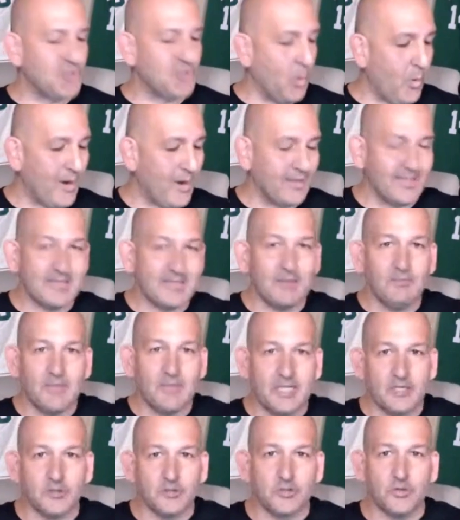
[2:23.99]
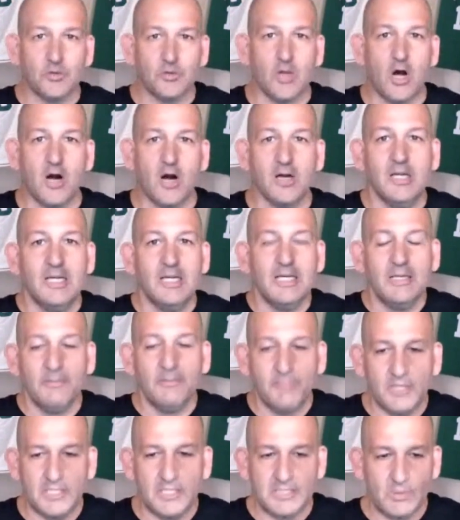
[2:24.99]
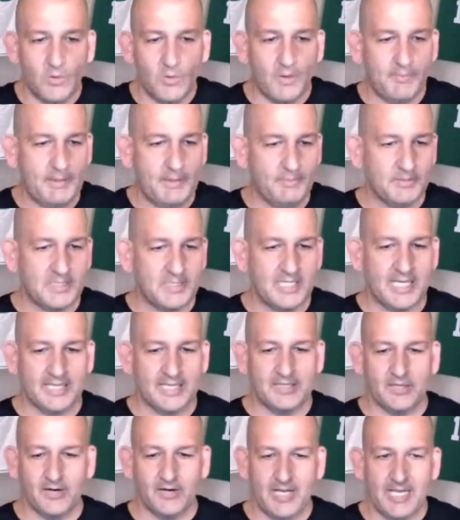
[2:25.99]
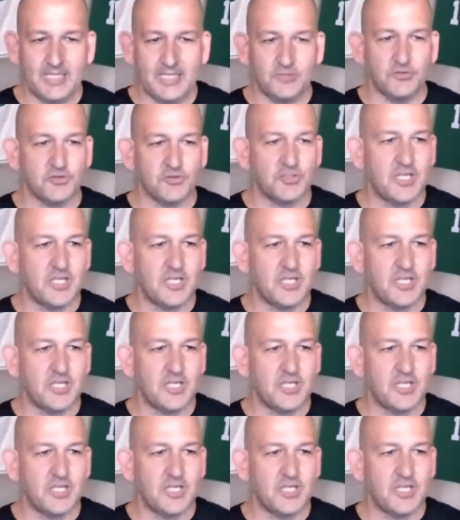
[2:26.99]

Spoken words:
Don't want to let them linger too long, because I want people to get their answers.